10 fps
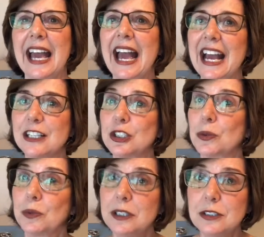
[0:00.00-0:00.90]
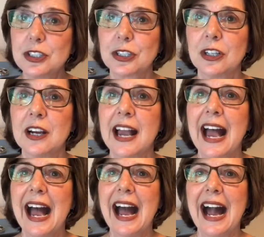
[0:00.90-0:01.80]
As your realtor,
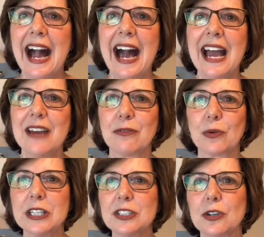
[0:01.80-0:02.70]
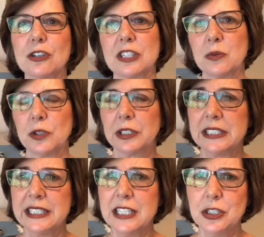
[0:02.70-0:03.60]
I have researched and will
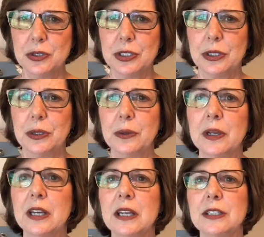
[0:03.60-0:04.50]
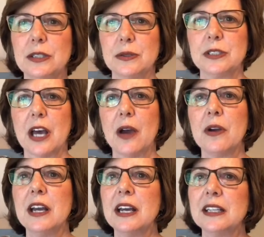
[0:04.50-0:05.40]
continue to do so
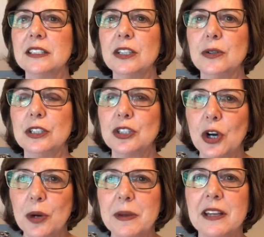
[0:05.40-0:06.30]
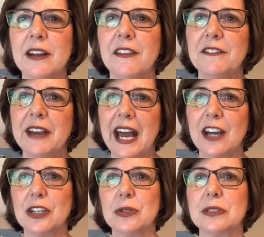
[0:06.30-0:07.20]
to determine the
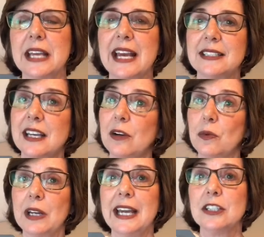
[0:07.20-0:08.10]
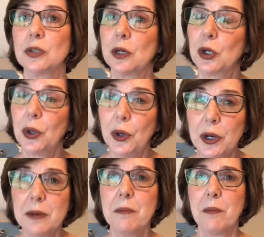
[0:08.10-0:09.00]
values as they relate to a
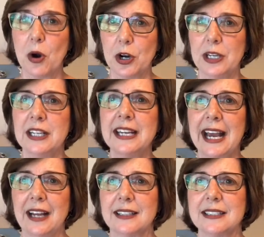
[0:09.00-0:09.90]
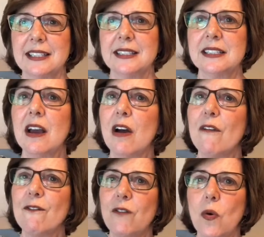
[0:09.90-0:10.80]
current market analysis
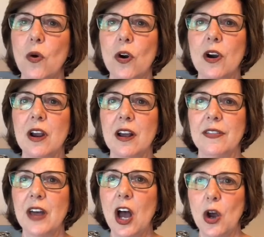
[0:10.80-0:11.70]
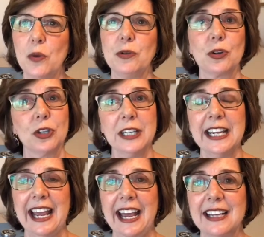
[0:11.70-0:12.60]
for the home you're
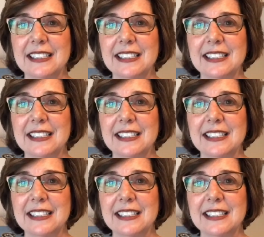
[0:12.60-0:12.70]
looking at.